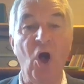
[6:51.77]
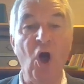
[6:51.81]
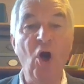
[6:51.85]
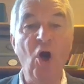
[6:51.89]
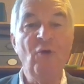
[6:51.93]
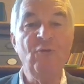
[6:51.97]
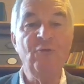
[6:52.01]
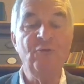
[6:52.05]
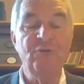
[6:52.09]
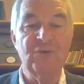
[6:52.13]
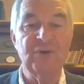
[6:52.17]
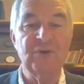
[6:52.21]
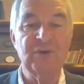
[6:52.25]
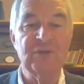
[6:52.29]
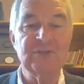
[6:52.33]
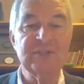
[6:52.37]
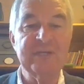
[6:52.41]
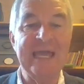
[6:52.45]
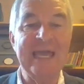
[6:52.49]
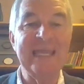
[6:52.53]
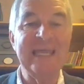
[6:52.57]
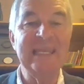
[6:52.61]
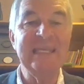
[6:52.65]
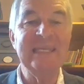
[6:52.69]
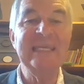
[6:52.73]
offered
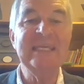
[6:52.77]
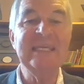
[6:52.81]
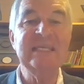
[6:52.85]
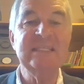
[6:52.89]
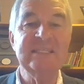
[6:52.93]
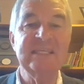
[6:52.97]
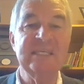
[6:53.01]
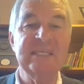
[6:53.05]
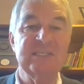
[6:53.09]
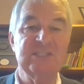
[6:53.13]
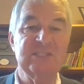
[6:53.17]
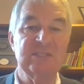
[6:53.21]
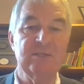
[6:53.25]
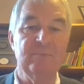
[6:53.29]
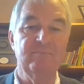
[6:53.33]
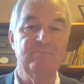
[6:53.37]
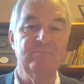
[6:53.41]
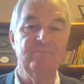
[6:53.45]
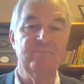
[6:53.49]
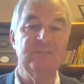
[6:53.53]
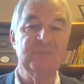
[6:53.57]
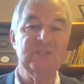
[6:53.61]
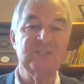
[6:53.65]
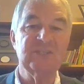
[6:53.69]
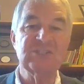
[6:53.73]
elitism,
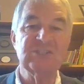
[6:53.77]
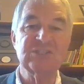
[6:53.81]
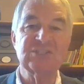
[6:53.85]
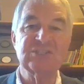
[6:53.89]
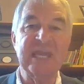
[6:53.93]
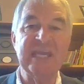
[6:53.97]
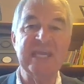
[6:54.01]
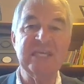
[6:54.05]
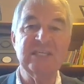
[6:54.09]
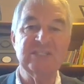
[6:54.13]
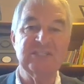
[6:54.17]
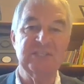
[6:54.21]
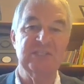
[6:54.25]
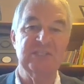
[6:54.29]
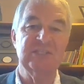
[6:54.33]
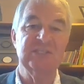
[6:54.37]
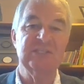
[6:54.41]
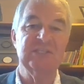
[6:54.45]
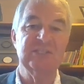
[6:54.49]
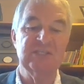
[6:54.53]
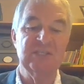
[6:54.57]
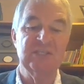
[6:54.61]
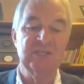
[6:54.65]
status,